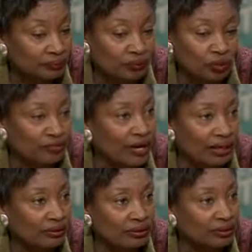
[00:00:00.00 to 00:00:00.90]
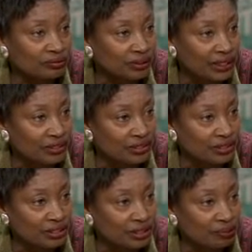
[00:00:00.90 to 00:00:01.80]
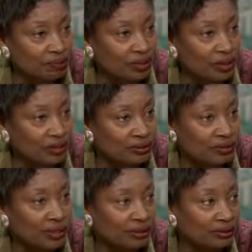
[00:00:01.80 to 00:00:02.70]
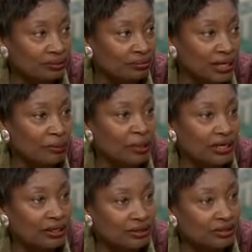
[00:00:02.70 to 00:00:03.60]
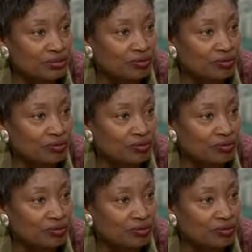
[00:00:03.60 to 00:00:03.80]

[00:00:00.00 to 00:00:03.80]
We've had a good relationship during many, many years.